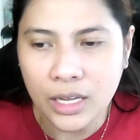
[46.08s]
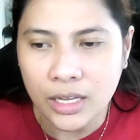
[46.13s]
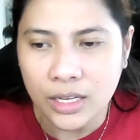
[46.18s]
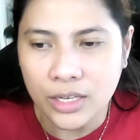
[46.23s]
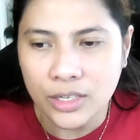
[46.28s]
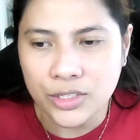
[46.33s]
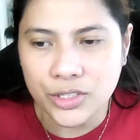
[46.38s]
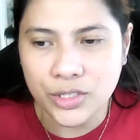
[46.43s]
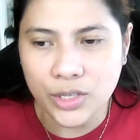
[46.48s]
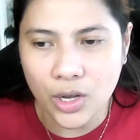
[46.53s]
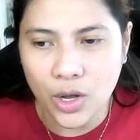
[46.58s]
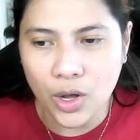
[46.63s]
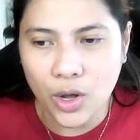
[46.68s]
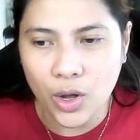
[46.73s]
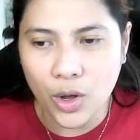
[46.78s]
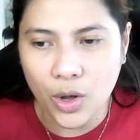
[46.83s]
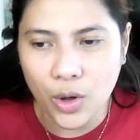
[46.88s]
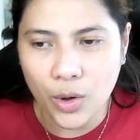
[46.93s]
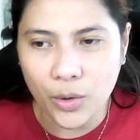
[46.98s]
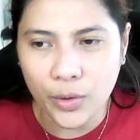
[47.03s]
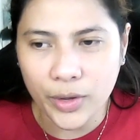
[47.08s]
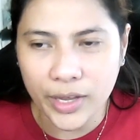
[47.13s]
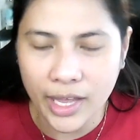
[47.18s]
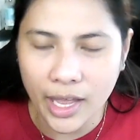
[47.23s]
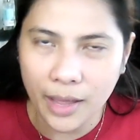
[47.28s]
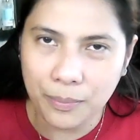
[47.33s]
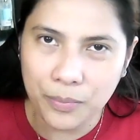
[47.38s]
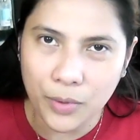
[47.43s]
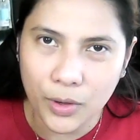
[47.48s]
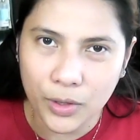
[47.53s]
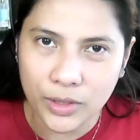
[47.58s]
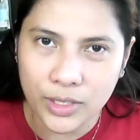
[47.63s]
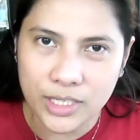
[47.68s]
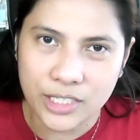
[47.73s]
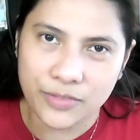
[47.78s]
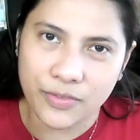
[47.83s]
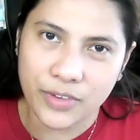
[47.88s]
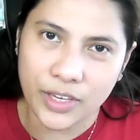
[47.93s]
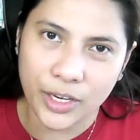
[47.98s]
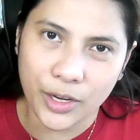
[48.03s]
so yep, on
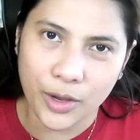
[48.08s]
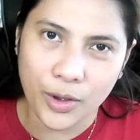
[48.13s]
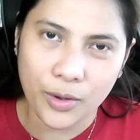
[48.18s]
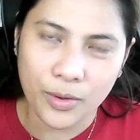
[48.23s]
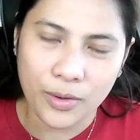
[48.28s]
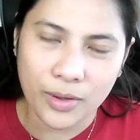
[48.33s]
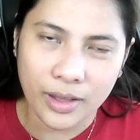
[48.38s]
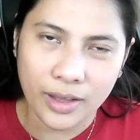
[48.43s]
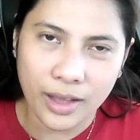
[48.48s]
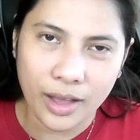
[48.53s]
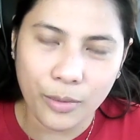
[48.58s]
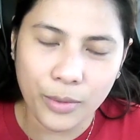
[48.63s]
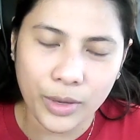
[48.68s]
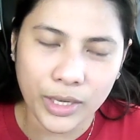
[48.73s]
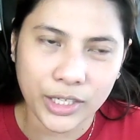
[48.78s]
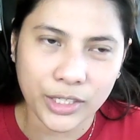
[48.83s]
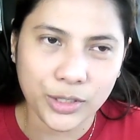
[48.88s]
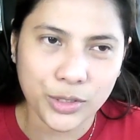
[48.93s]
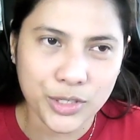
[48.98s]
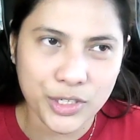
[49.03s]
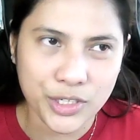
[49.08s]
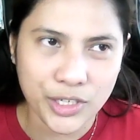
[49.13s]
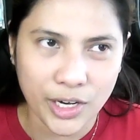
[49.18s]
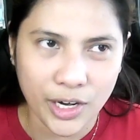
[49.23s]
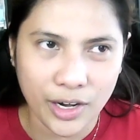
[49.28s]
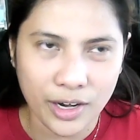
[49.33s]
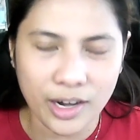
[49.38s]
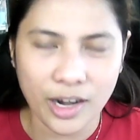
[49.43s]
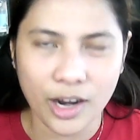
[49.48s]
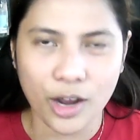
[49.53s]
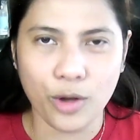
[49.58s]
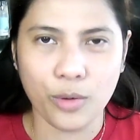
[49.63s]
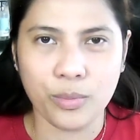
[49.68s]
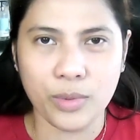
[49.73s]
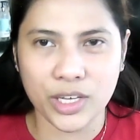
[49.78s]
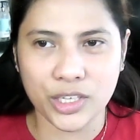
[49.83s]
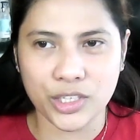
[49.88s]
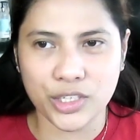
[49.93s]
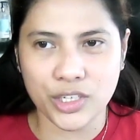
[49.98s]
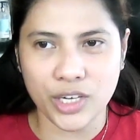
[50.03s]
this video I wanted to share how
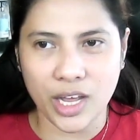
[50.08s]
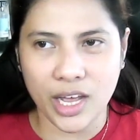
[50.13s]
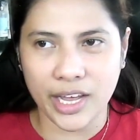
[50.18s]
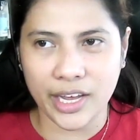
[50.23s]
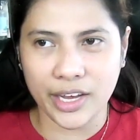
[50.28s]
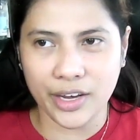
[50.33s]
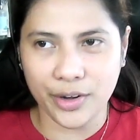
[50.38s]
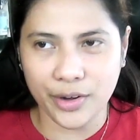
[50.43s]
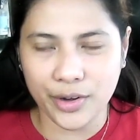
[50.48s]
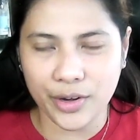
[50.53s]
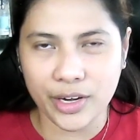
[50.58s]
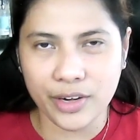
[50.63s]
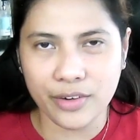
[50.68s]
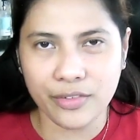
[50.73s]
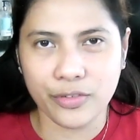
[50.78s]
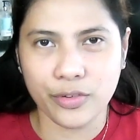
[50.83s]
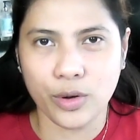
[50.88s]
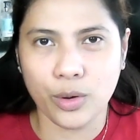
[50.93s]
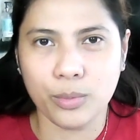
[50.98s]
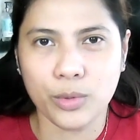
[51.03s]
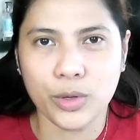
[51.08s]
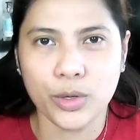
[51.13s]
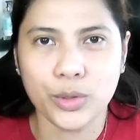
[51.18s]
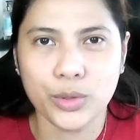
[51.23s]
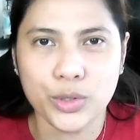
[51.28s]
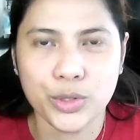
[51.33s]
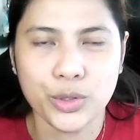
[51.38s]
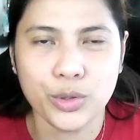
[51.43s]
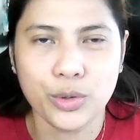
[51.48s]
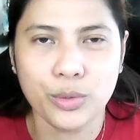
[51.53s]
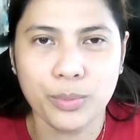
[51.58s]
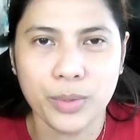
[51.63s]
much I earn from YouTube,